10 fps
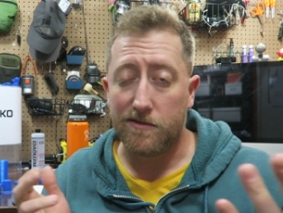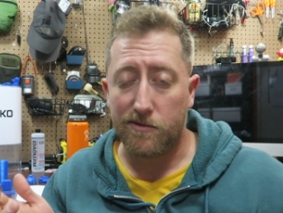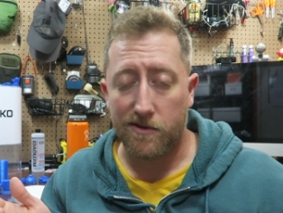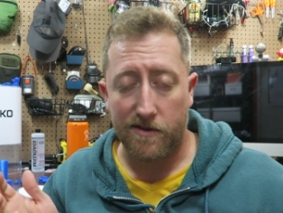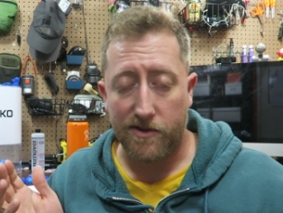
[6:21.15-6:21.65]
isn't
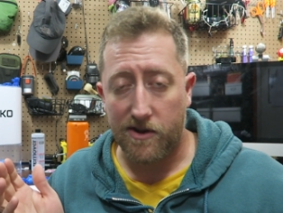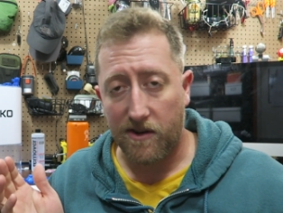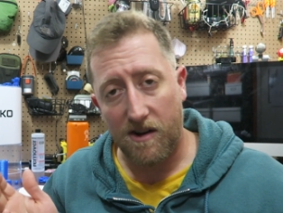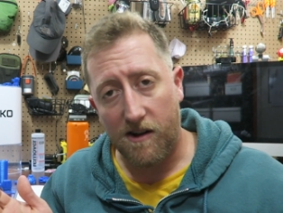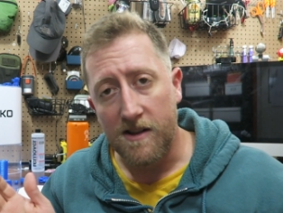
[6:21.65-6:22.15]
really a
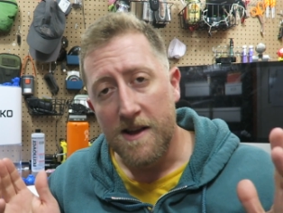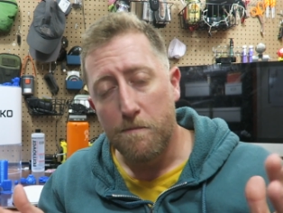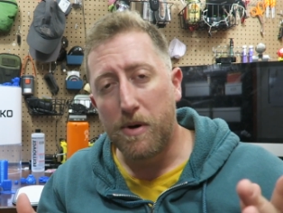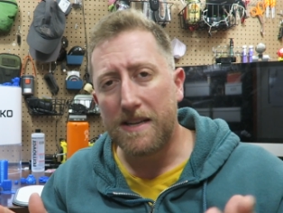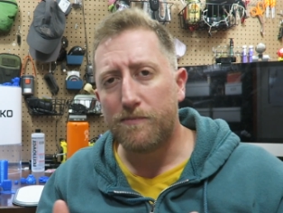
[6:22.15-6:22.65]
vlog at all,
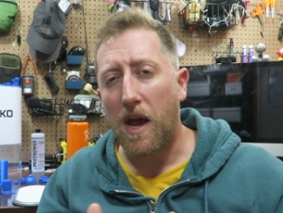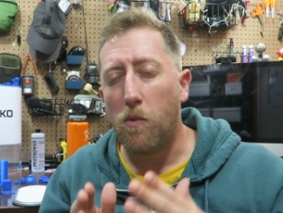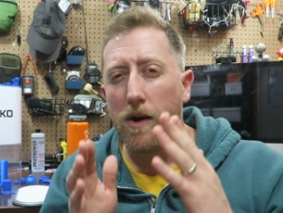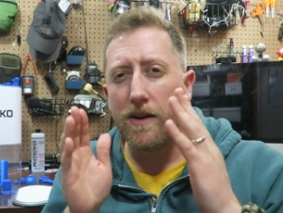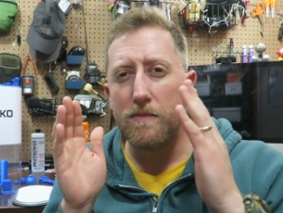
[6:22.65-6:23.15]
but I
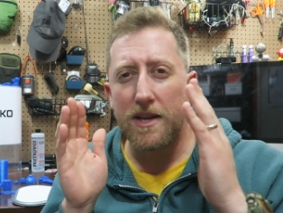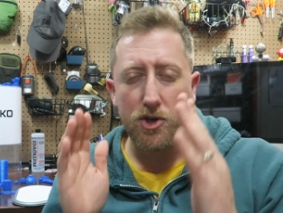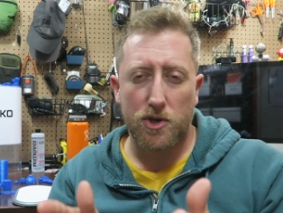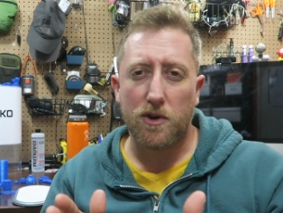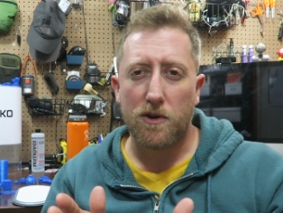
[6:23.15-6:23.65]
wanted to
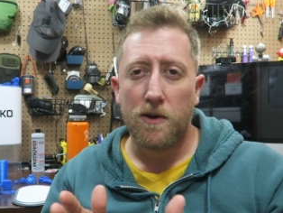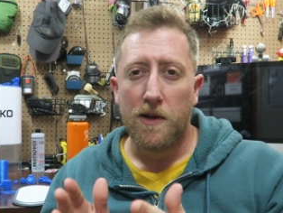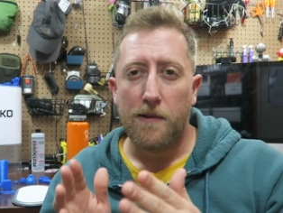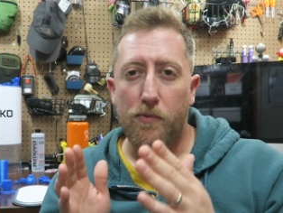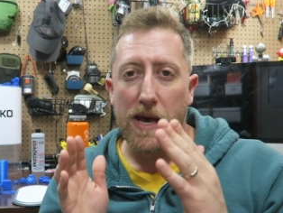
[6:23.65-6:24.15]
make sure
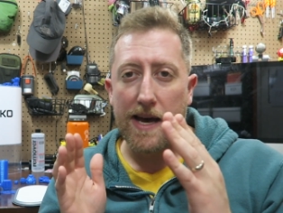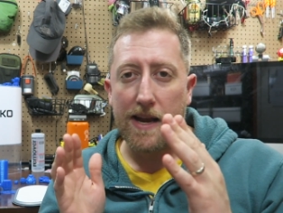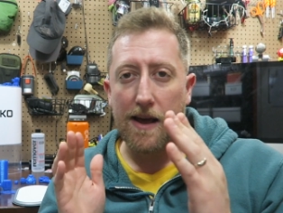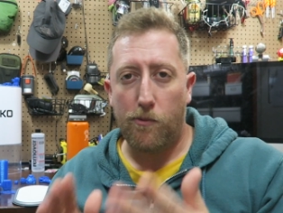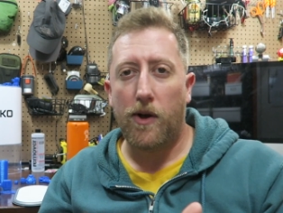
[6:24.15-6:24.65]

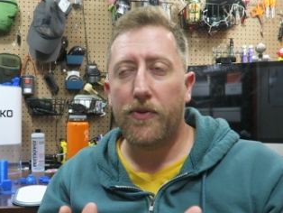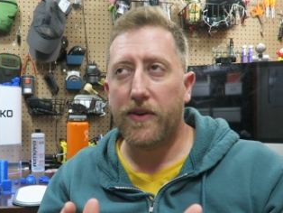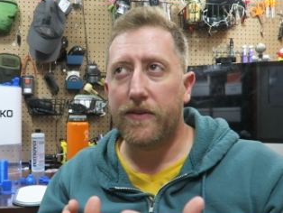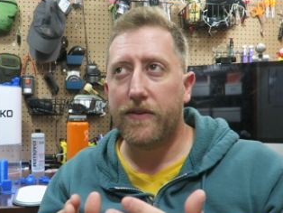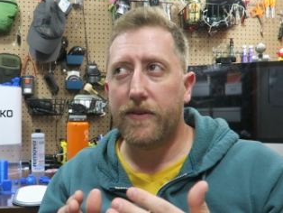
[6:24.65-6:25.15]
that I
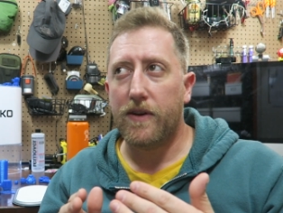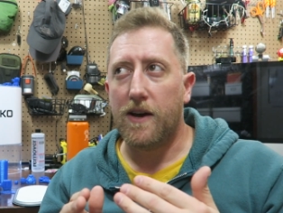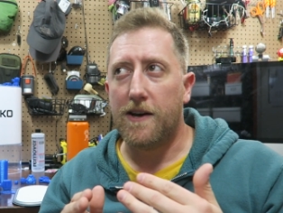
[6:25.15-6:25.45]
wasn't